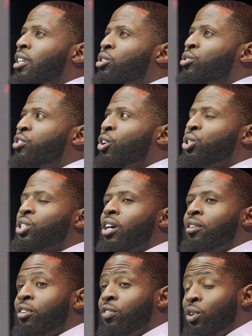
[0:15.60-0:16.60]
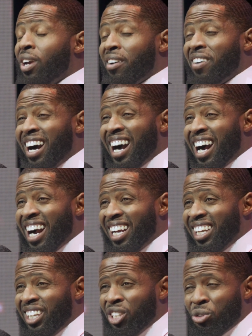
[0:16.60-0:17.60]
First off, if you have high
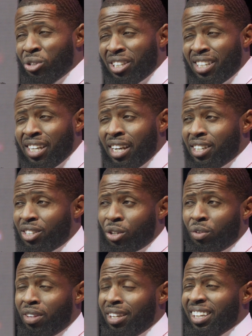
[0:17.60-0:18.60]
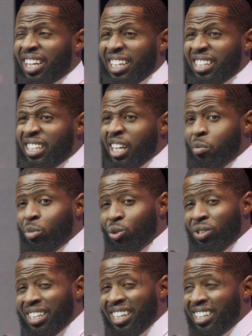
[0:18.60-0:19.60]
interest debt, so think like
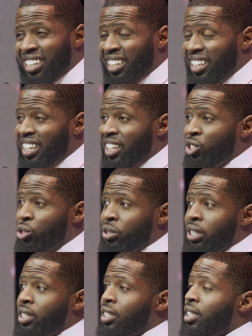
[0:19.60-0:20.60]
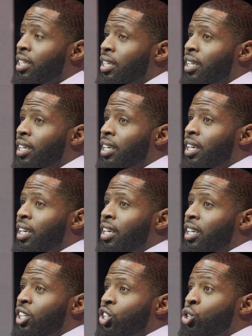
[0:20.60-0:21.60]
double-digit interest,
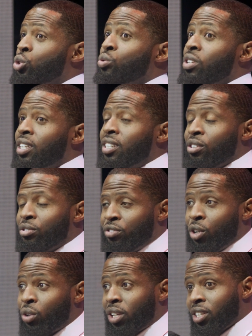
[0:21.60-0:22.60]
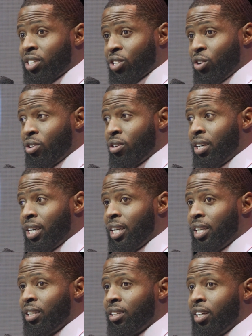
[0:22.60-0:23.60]
you need to focus
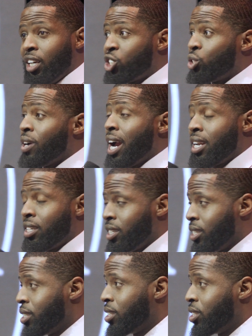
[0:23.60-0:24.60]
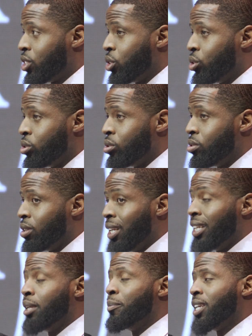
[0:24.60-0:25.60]
on a strategy to
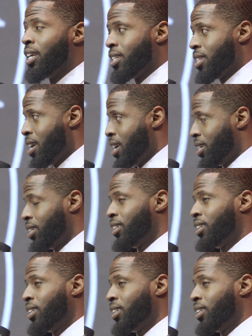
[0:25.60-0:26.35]
eliminate that,